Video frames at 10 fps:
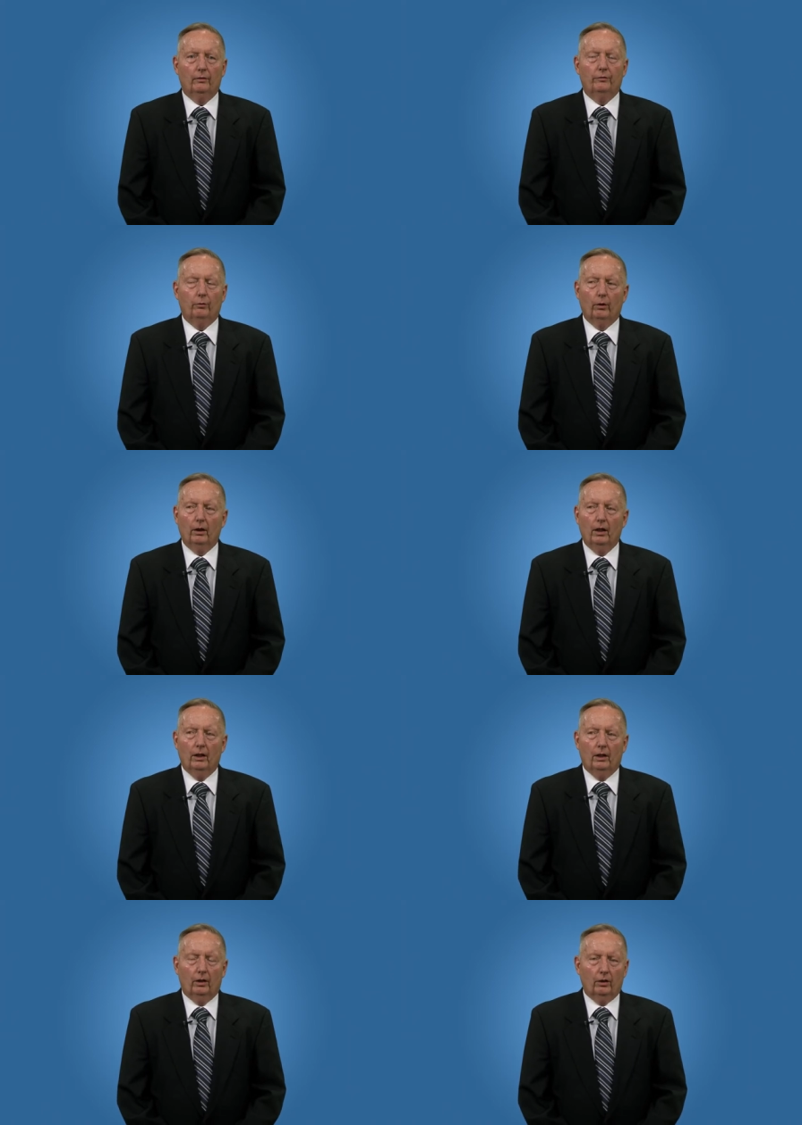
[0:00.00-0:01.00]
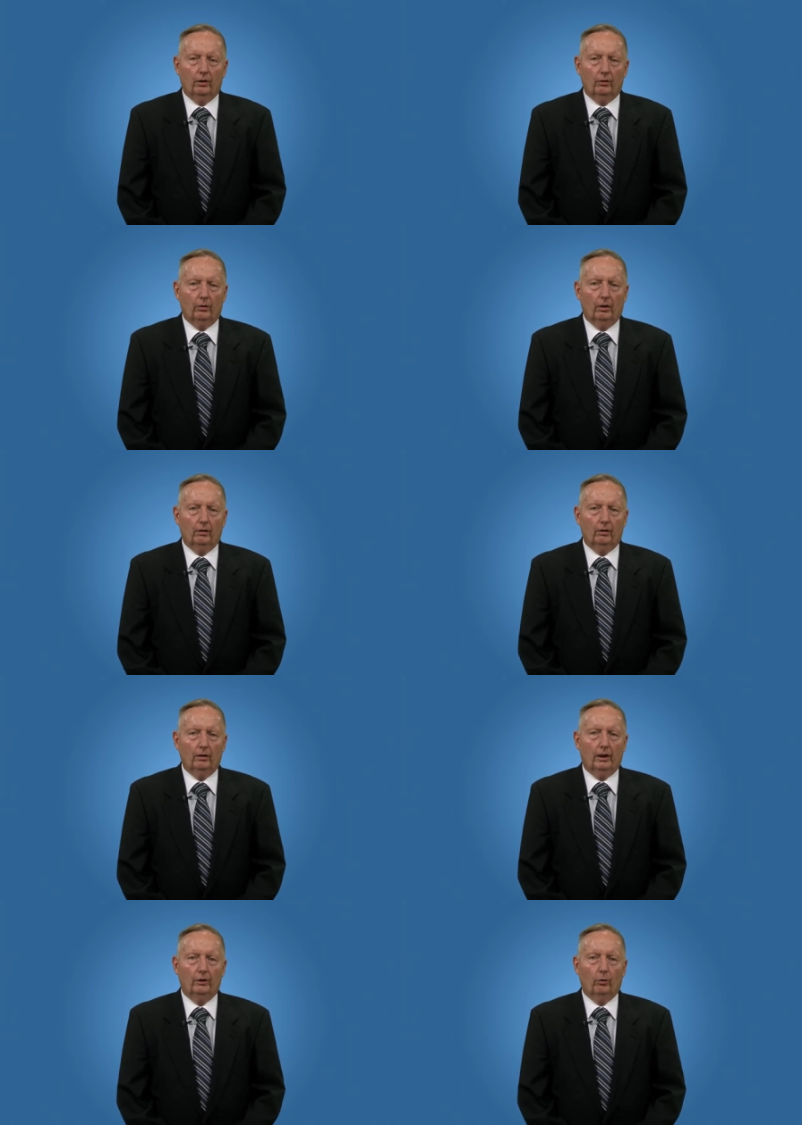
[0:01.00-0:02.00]
for
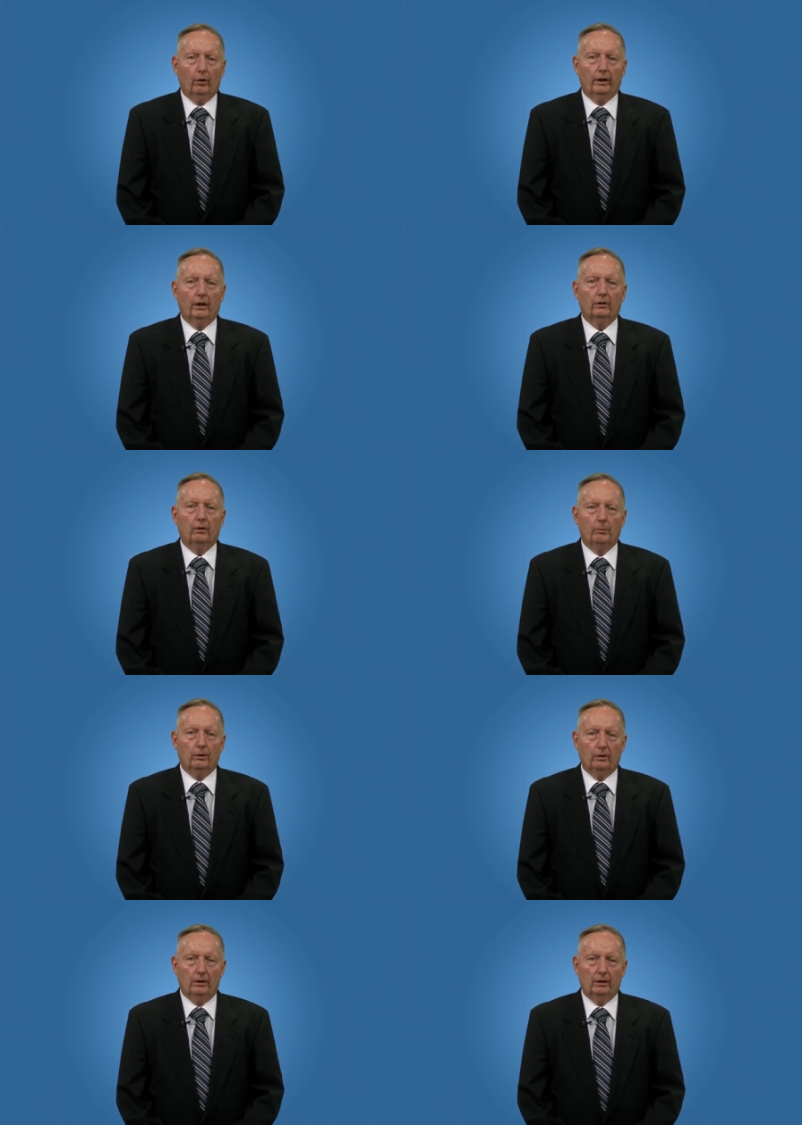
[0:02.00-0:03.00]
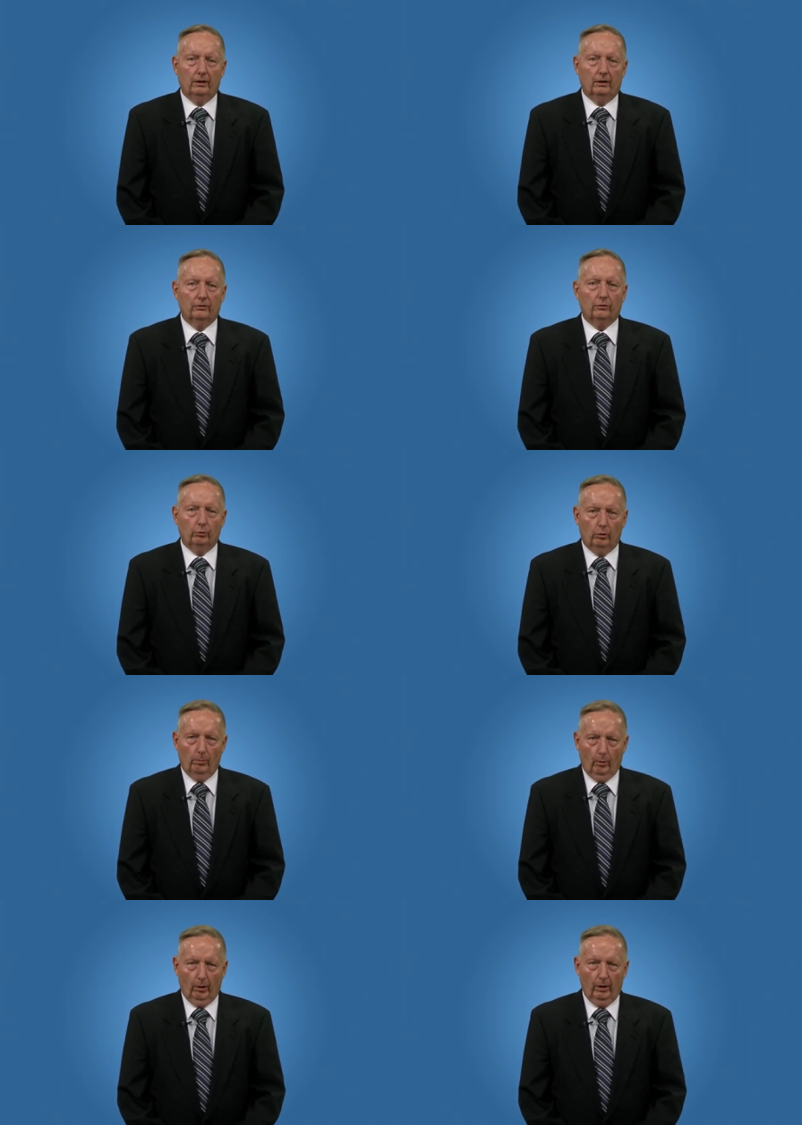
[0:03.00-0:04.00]
Lake Orion Community School
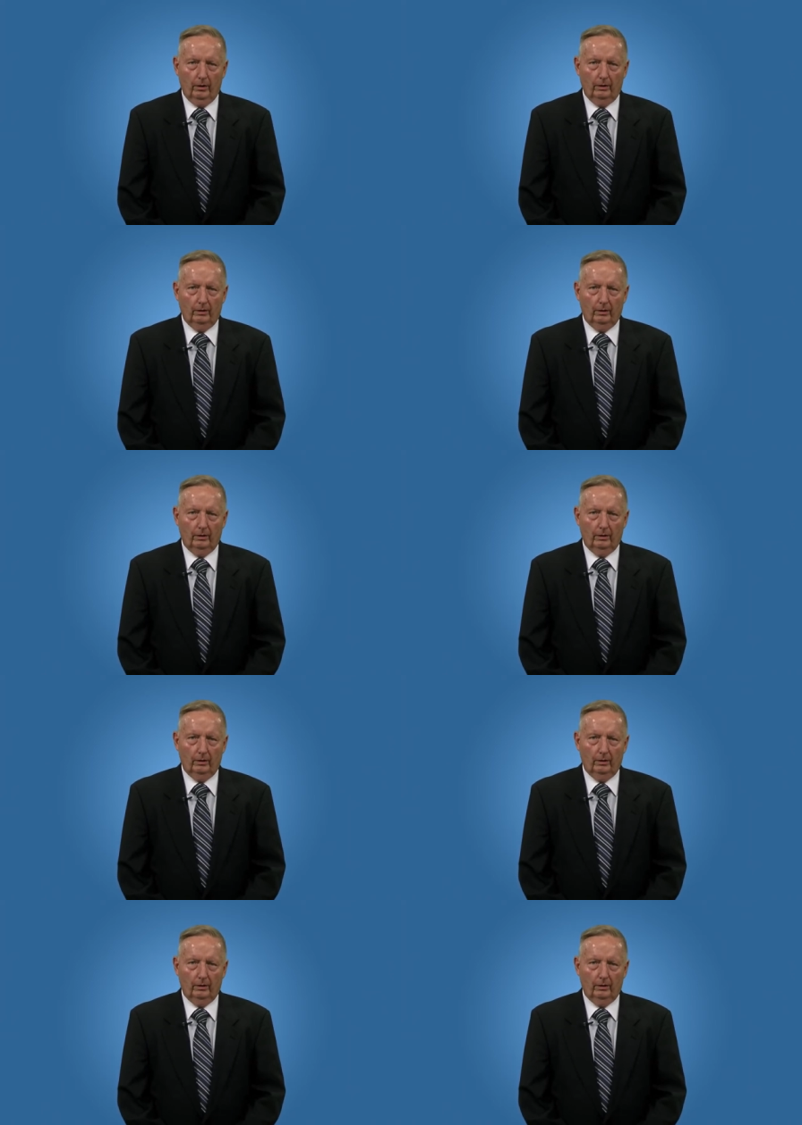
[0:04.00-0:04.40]
Board.